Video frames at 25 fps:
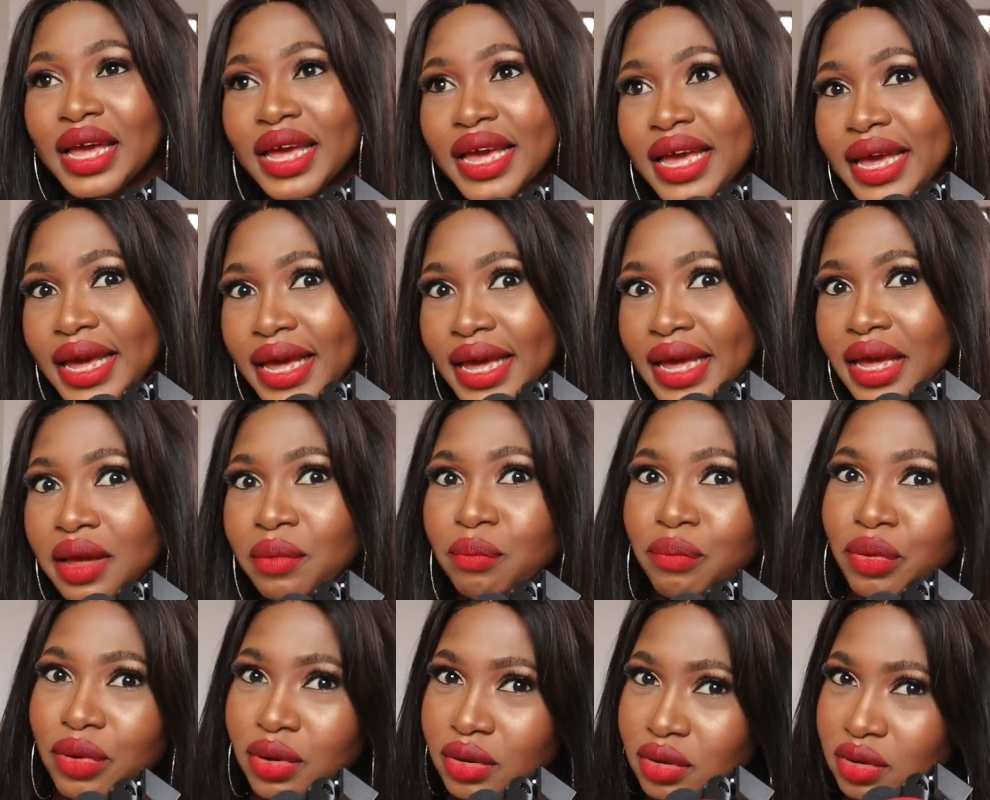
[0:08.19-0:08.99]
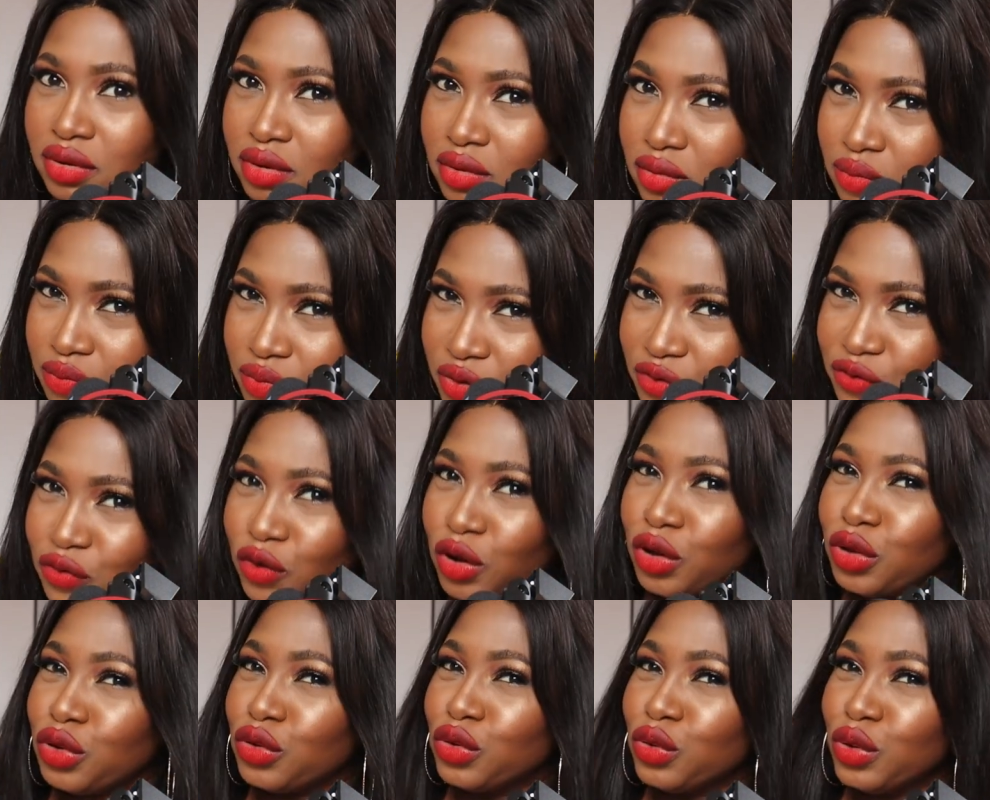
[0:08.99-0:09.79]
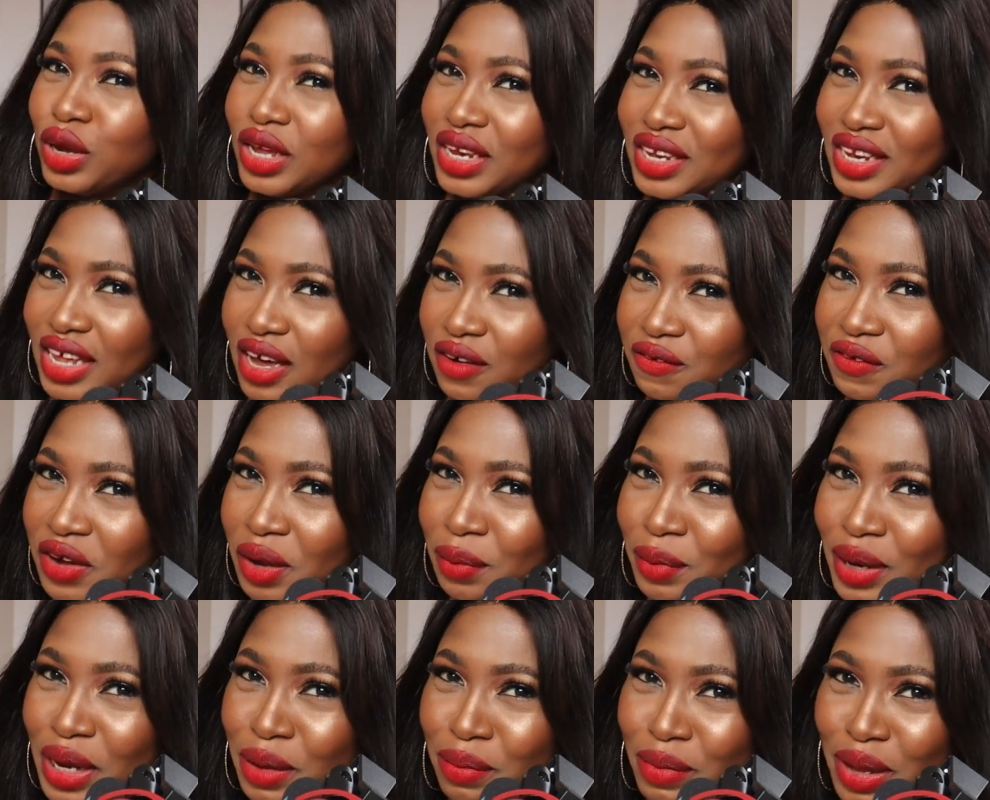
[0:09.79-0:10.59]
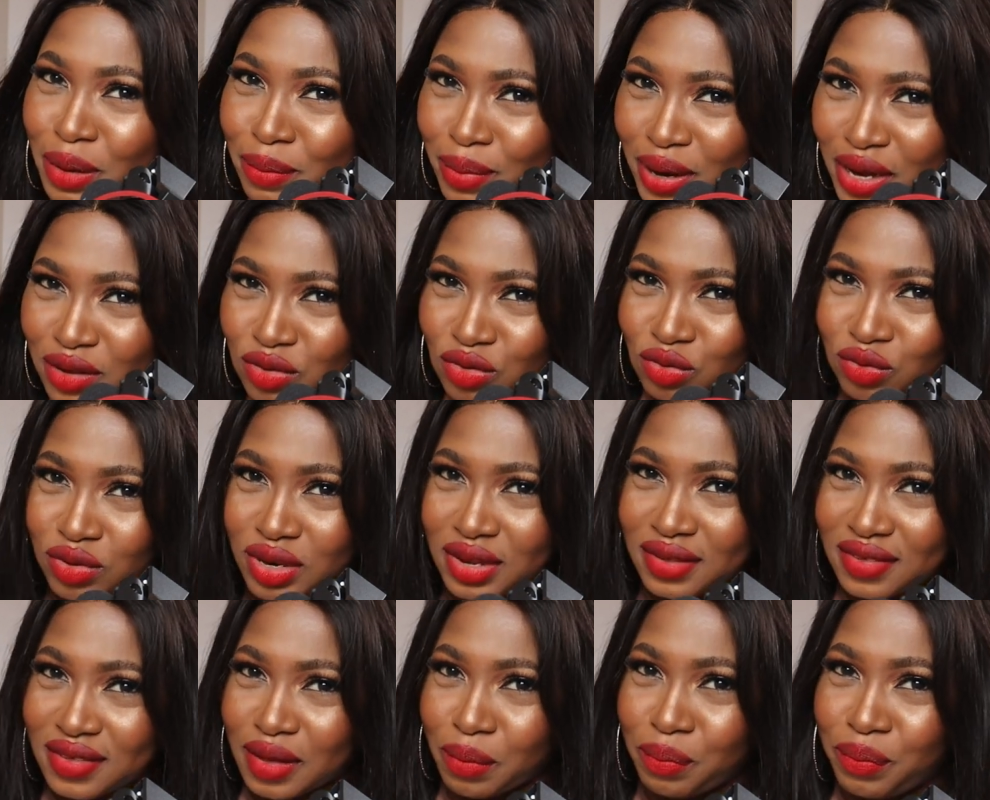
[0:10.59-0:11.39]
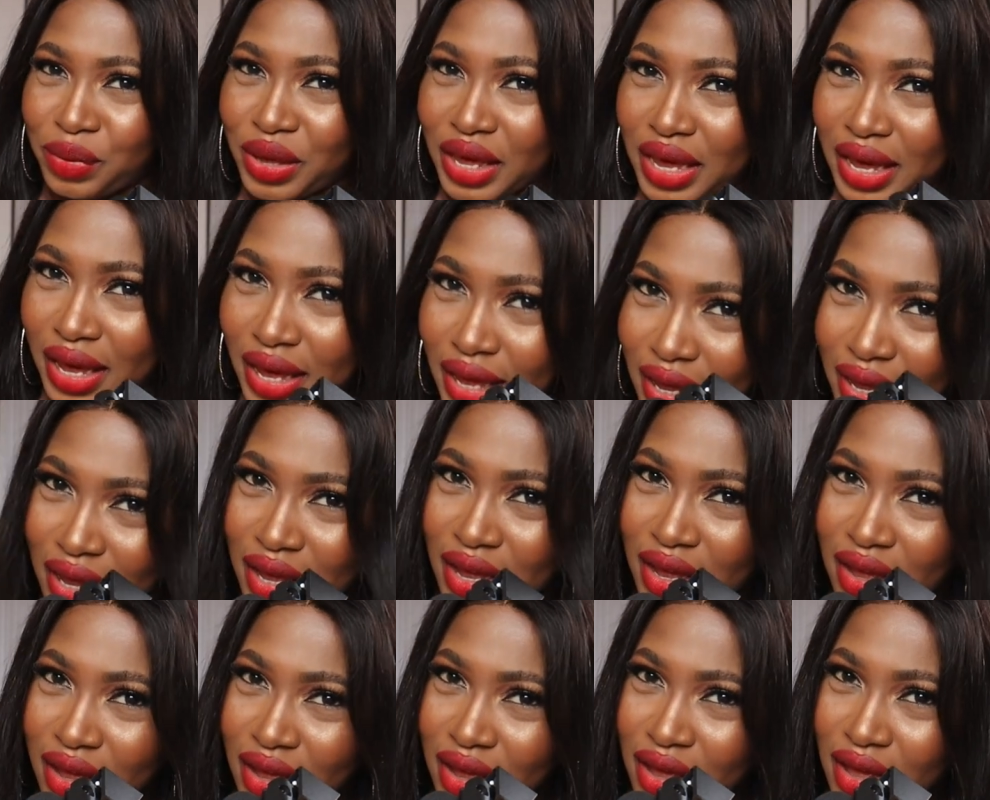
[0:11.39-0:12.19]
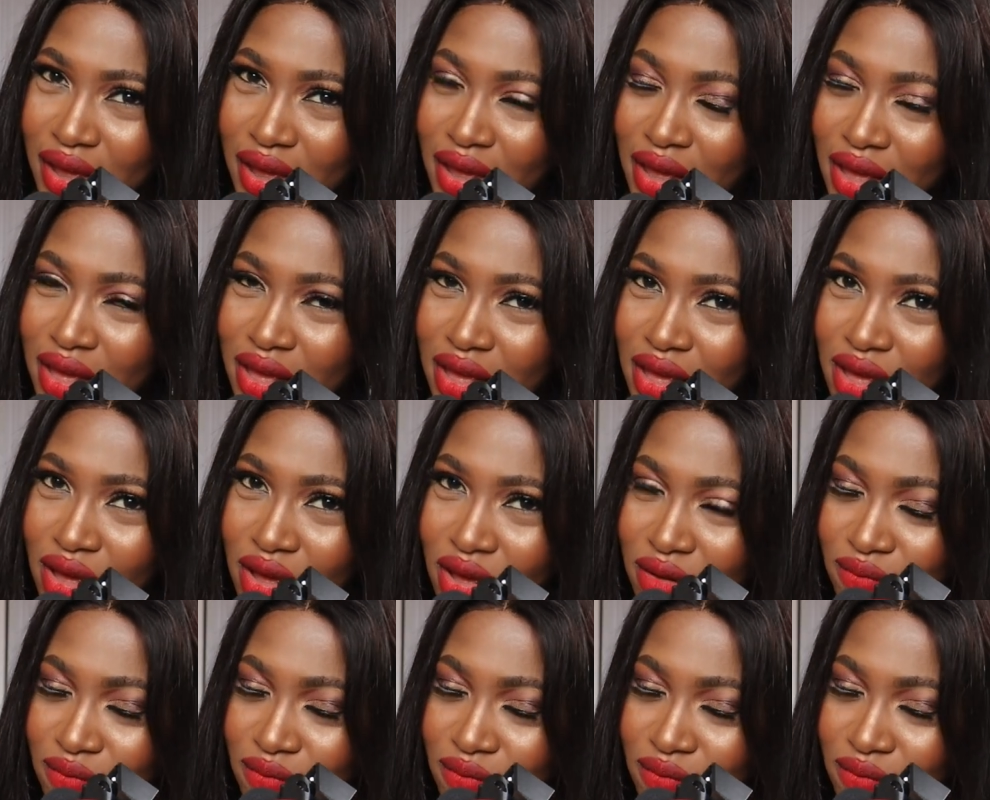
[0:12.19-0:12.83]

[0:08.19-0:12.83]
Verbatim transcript: Eh. But before you know it, their family members will disappear. Eh?